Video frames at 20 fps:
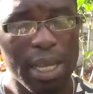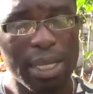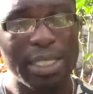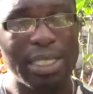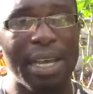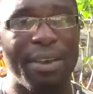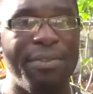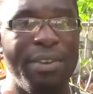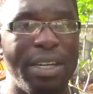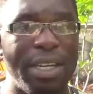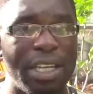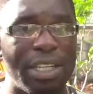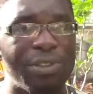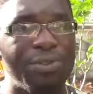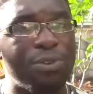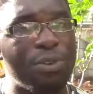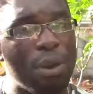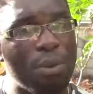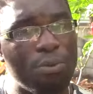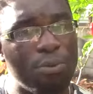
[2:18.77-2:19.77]
7 days
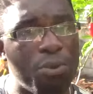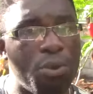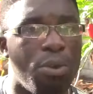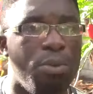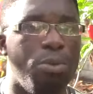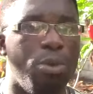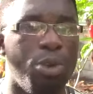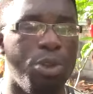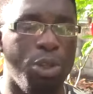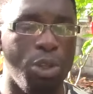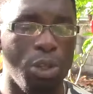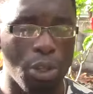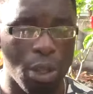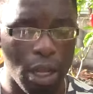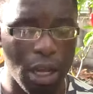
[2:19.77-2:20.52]
from full moon,